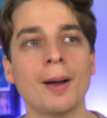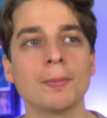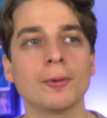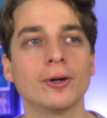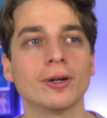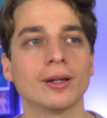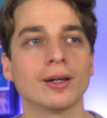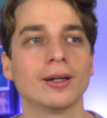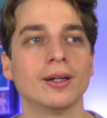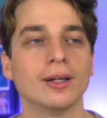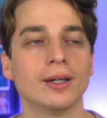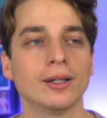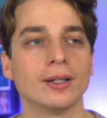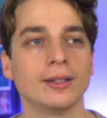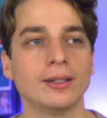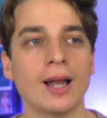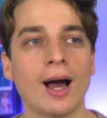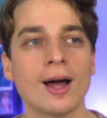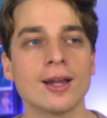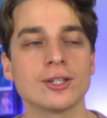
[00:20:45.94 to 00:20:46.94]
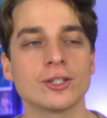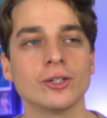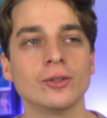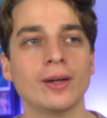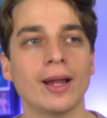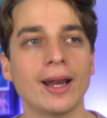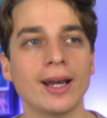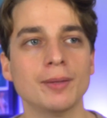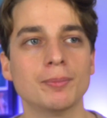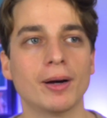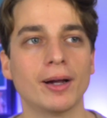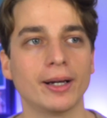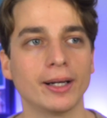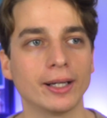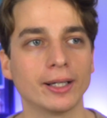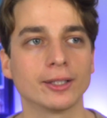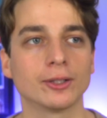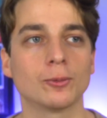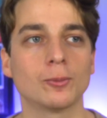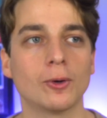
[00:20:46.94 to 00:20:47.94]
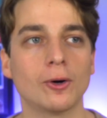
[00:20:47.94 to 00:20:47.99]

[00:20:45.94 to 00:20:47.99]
I'm gonna not shoot anybody in the